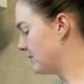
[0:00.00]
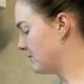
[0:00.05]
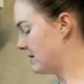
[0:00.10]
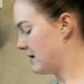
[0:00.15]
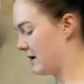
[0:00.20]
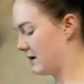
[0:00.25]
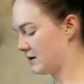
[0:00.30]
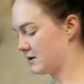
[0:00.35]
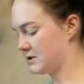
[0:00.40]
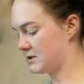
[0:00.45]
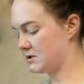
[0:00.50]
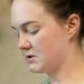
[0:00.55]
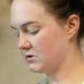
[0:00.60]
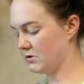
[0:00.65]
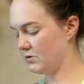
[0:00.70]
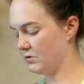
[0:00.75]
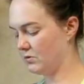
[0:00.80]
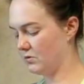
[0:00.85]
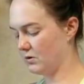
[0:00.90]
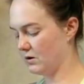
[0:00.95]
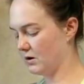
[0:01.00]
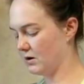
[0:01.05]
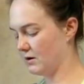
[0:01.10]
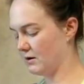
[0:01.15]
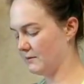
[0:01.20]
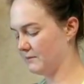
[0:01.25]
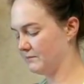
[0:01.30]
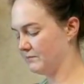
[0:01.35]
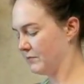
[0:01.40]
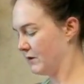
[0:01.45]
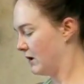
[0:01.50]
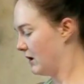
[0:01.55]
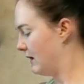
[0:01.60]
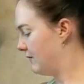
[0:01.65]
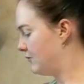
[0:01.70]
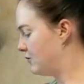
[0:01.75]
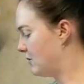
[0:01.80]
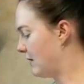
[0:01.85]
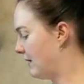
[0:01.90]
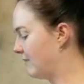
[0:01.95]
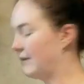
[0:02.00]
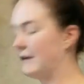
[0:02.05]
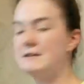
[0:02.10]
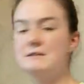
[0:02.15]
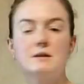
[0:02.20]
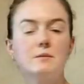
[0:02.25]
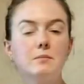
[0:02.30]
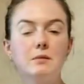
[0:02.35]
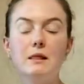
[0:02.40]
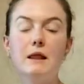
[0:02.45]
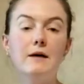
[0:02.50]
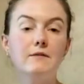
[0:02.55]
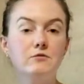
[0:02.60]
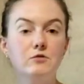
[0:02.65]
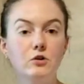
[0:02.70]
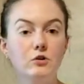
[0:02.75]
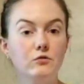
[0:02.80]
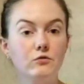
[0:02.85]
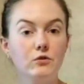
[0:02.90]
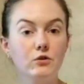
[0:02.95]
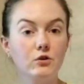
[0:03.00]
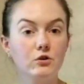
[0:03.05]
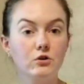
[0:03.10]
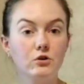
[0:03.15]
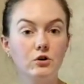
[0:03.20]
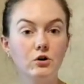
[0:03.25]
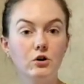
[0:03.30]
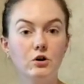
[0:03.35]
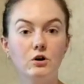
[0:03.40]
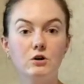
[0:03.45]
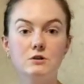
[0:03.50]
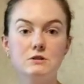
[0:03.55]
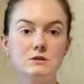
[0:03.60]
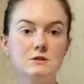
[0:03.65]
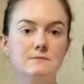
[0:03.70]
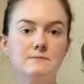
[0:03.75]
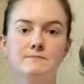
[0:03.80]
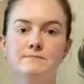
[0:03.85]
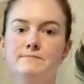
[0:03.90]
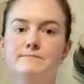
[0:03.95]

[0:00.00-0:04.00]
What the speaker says: mix, or if you have like some leftover cooked